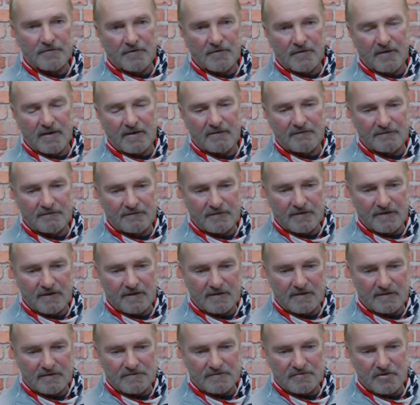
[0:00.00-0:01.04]
You have uh, you
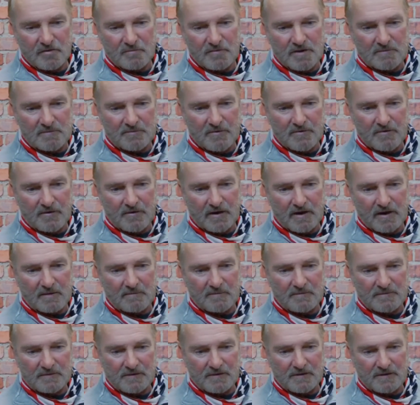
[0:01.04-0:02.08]
know so many
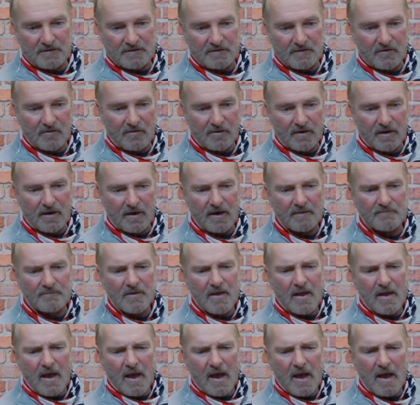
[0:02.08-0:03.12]
programs uh, that are going on.
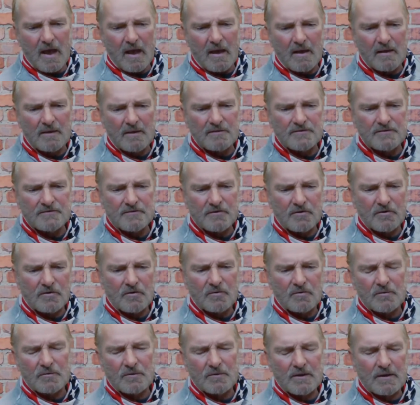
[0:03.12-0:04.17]
Uh,
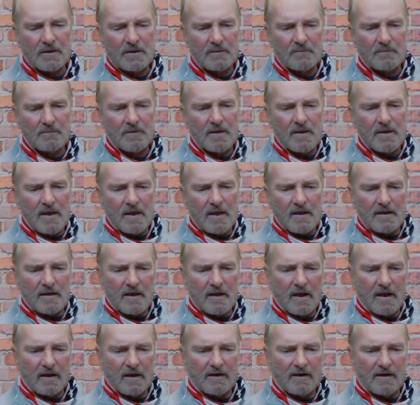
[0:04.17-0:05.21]
so um,
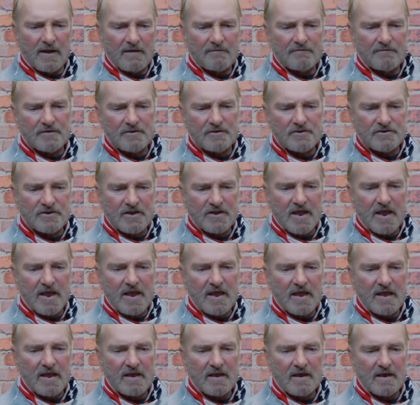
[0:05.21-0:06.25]
on an average
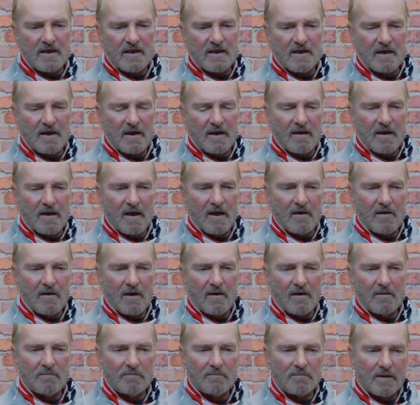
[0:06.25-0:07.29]
day, uh, how,
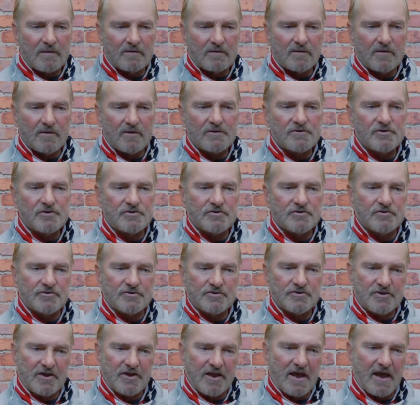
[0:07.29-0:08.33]
how, how, large is your
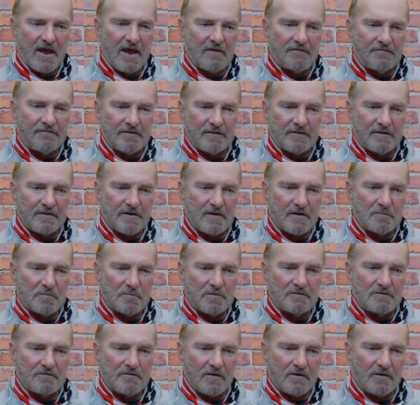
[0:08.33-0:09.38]
staff and the number
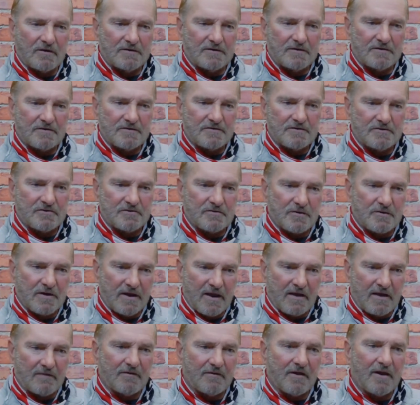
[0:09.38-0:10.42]
of volunteers you would
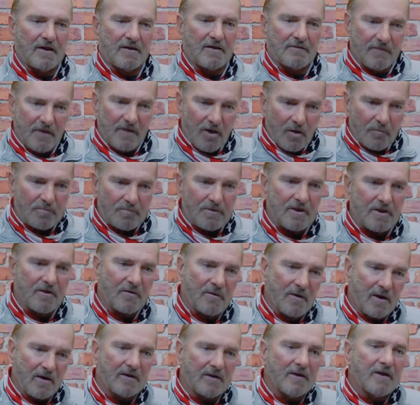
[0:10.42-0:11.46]
have kind of helping you
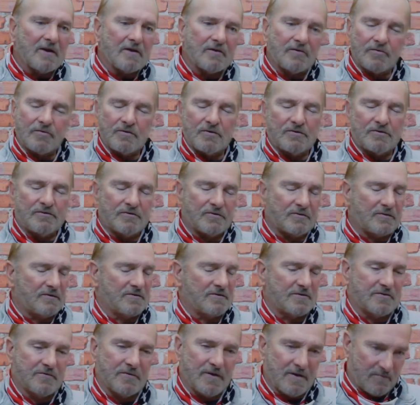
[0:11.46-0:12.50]
out doing, doing this
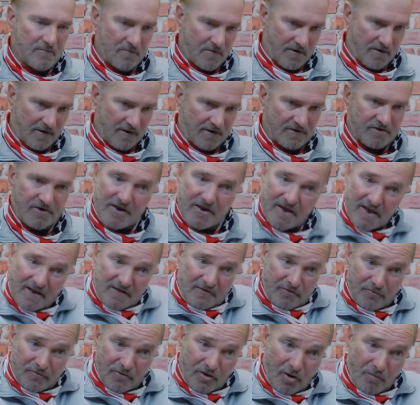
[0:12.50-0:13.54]
great work? You can't
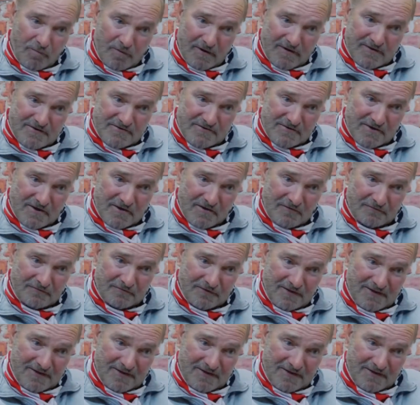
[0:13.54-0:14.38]
do it all by yourself.